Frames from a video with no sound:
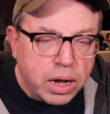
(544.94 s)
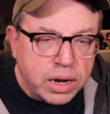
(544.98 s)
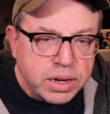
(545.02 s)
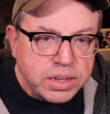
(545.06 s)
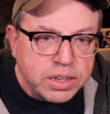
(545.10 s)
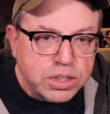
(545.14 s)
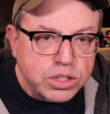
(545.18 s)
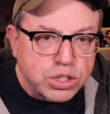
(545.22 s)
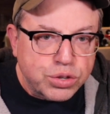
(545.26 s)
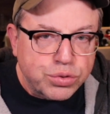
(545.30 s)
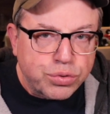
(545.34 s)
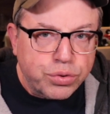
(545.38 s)

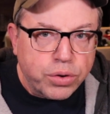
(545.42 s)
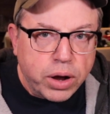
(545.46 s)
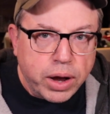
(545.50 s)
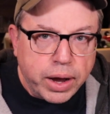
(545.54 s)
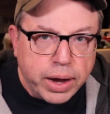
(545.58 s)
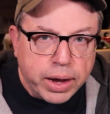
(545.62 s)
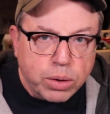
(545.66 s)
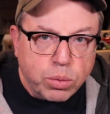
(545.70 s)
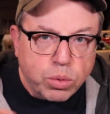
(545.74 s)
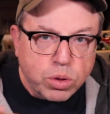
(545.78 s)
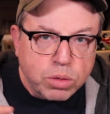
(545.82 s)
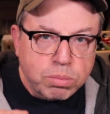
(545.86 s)
onions
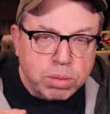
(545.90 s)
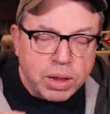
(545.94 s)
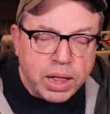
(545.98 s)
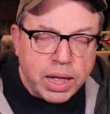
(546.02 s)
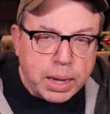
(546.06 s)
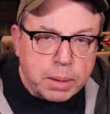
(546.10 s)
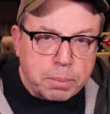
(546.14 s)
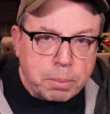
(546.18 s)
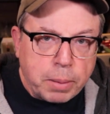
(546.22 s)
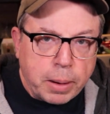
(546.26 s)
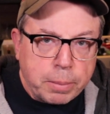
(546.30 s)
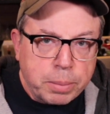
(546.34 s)
frying with
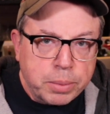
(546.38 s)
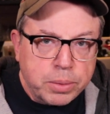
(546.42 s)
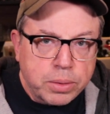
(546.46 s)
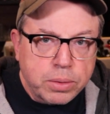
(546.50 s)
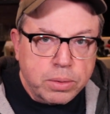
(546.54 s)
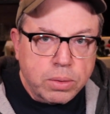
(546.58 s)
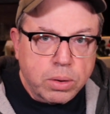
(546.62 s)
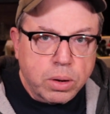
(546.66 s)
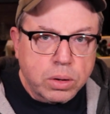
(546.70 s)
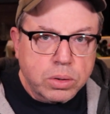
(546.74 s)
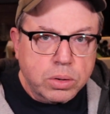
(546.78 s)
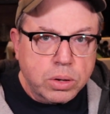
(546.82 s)
black
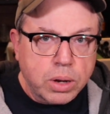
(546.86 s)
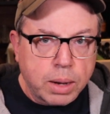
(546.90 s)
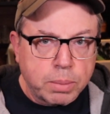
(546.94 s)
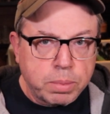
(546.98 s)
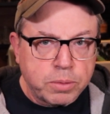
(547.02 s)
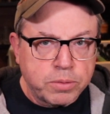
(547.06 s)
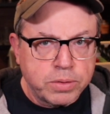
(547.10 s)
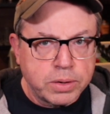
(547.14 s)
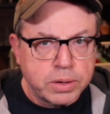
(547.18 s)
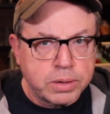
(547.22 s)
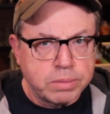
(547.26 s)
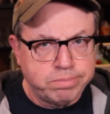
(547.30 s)
pepper on top
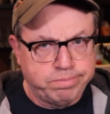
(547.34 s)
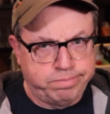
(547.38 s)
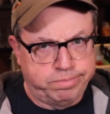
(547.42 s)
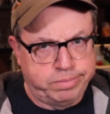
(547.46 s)
of it.